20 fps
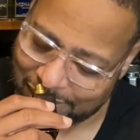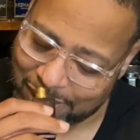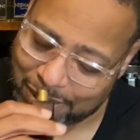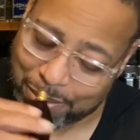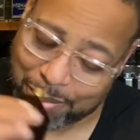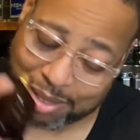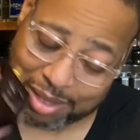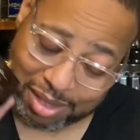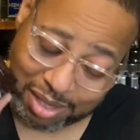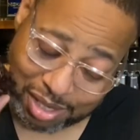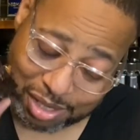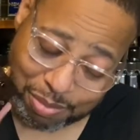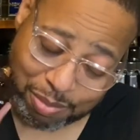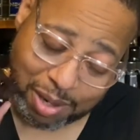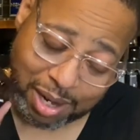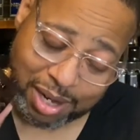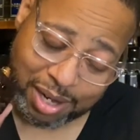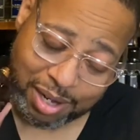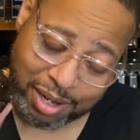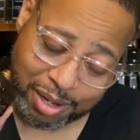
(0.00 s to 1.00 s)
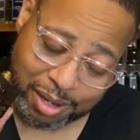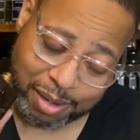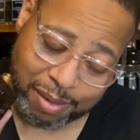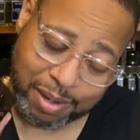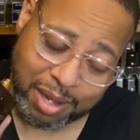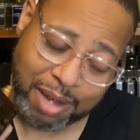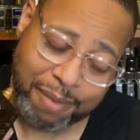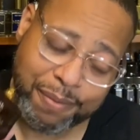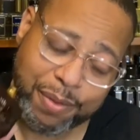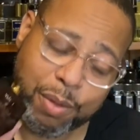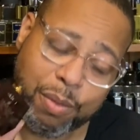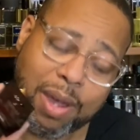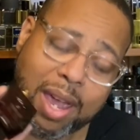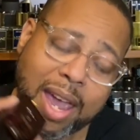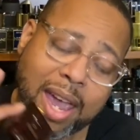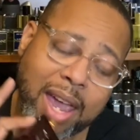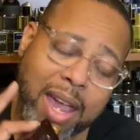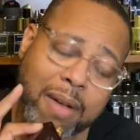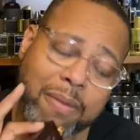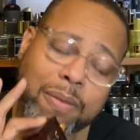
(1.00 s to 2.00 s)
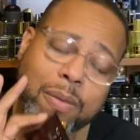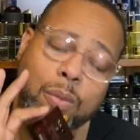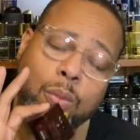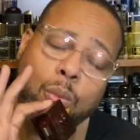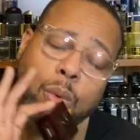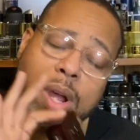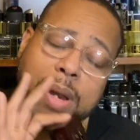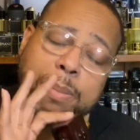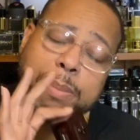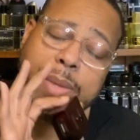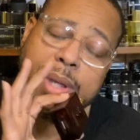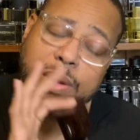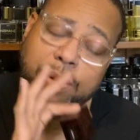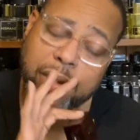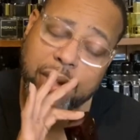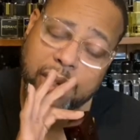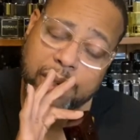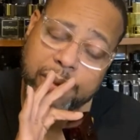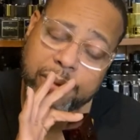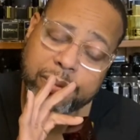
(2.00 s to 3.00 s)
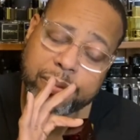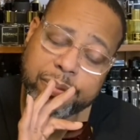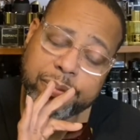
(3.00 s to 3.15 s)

But this right here, if you have 1 million